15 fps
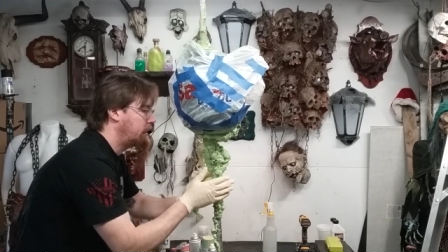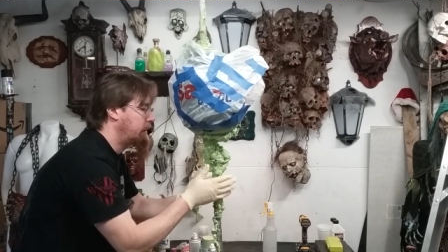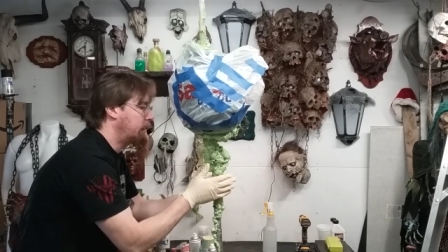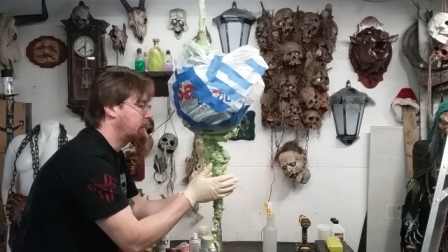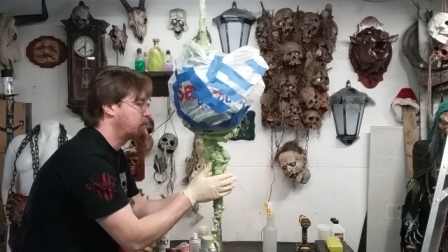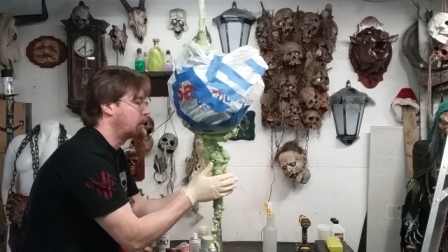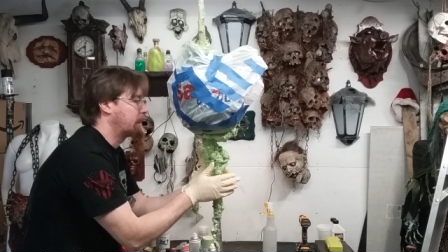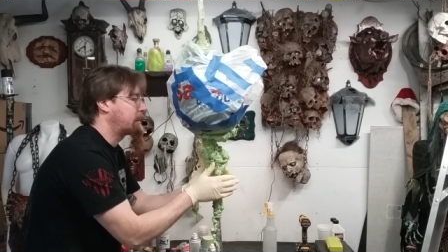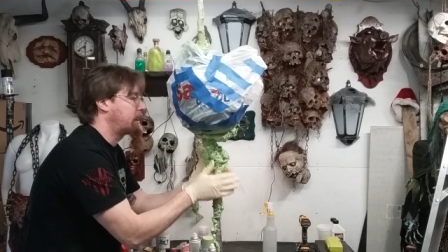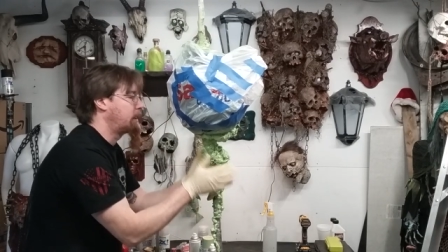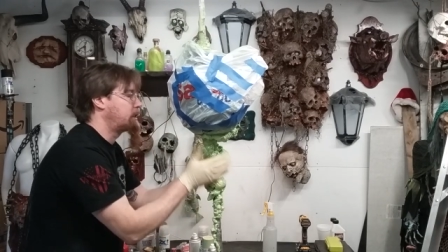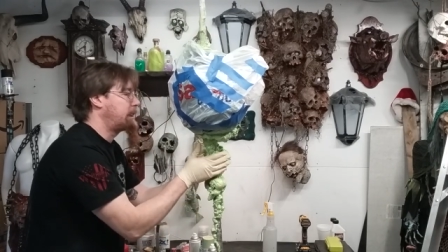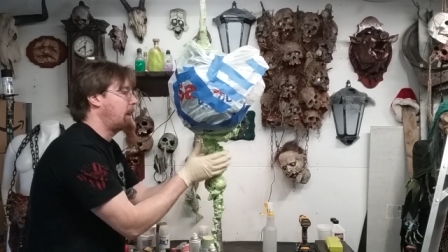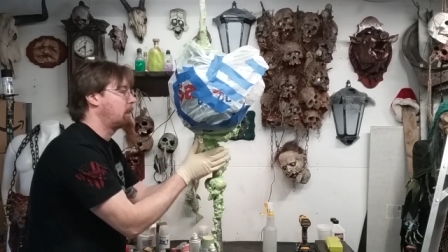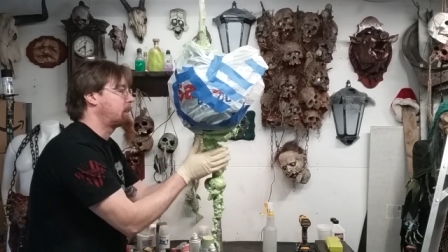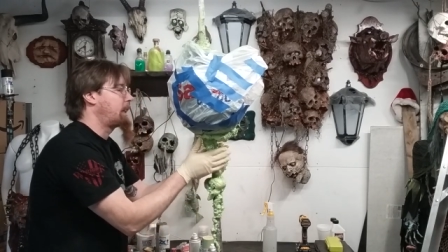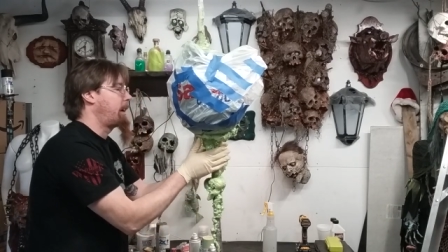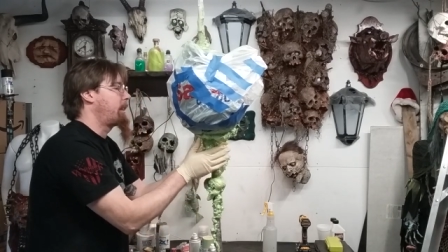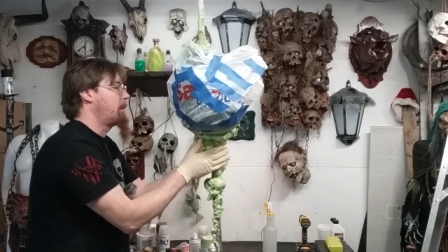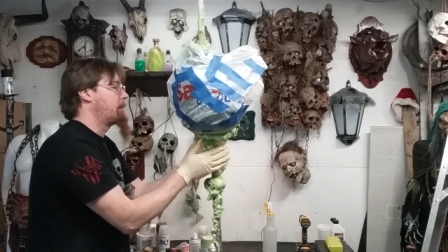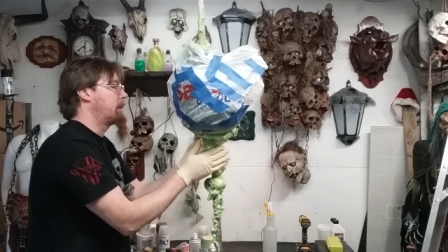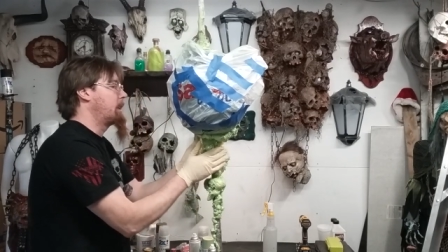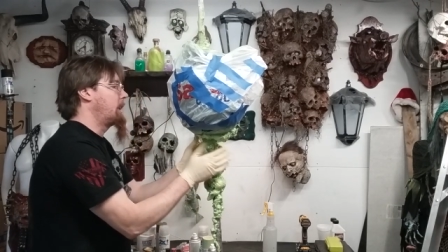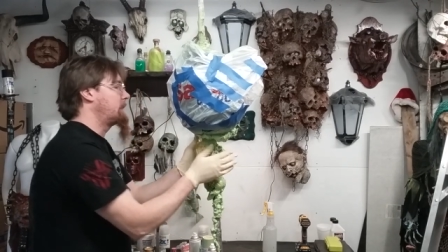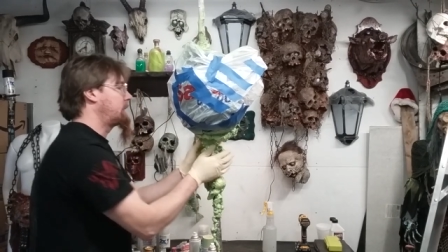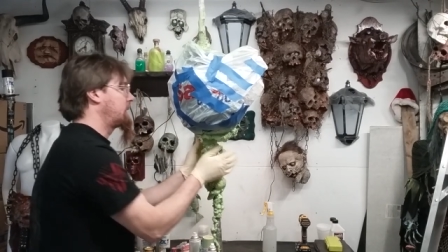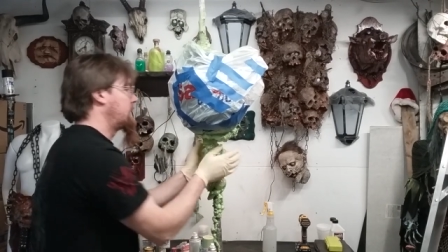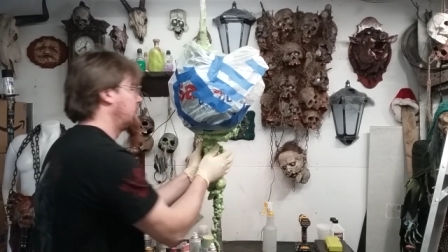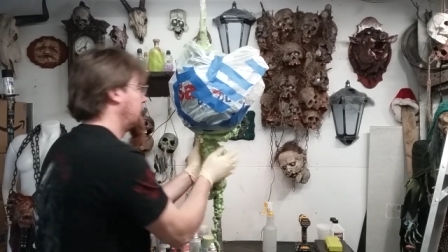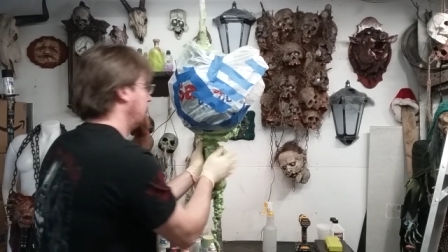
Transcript: You just want to touch the outside of them guts.